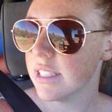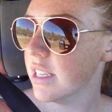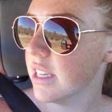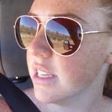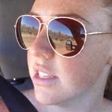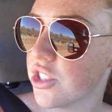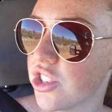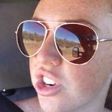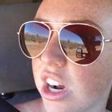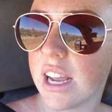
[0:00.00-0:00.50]

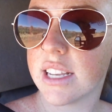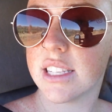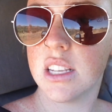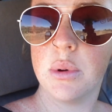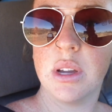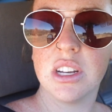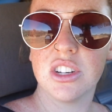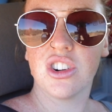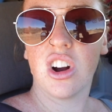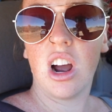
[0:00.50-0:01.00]
these tracks that
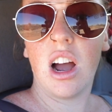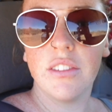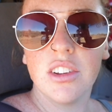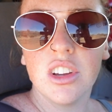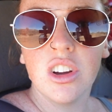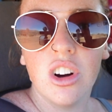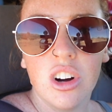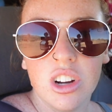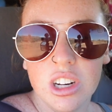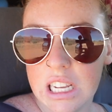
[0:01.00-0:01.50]
we're
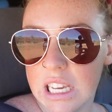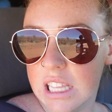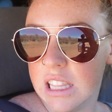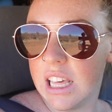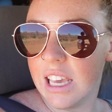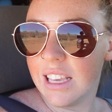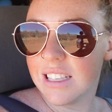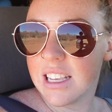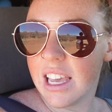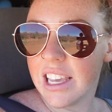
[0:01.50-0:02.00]
driving on in
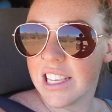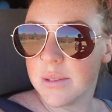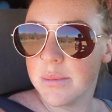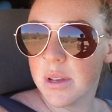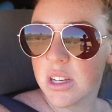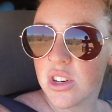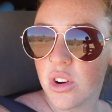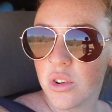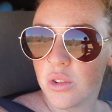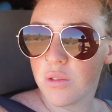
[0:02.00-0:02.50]
these East
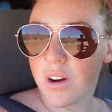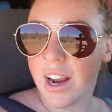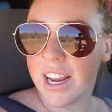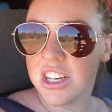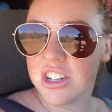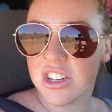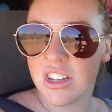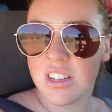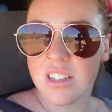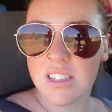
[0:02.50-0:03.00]
Macdonnell
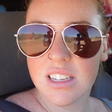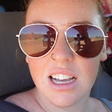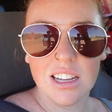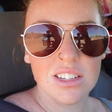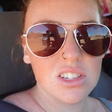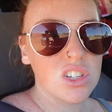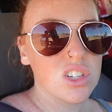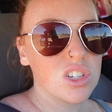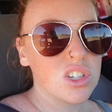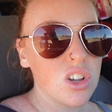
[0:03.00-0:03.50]
Ranges are
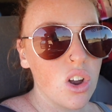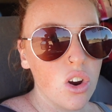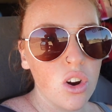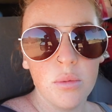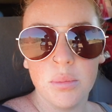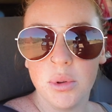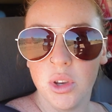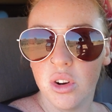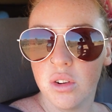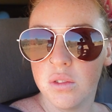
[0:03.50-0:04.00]
so
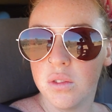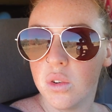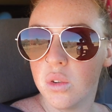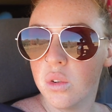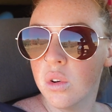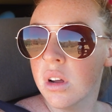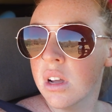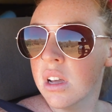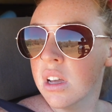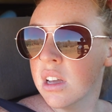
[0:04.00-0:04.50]

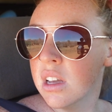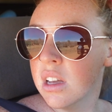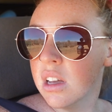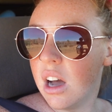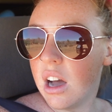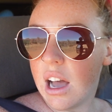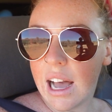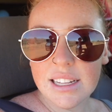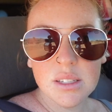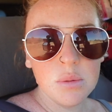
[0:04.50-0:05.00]
beautiful.
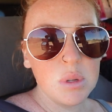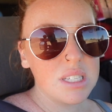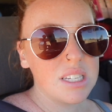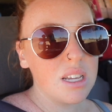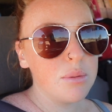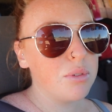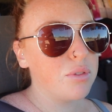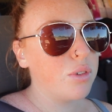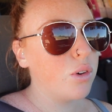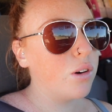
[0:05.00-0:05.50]
As we
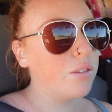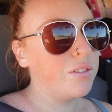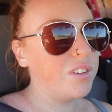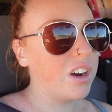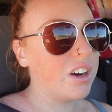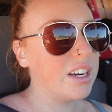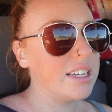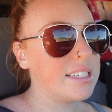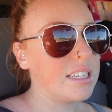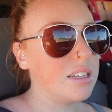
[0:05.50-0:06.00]
said before,
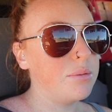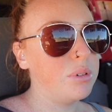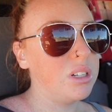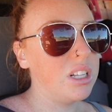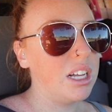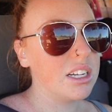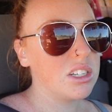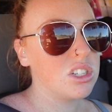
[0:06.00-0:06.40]
very similar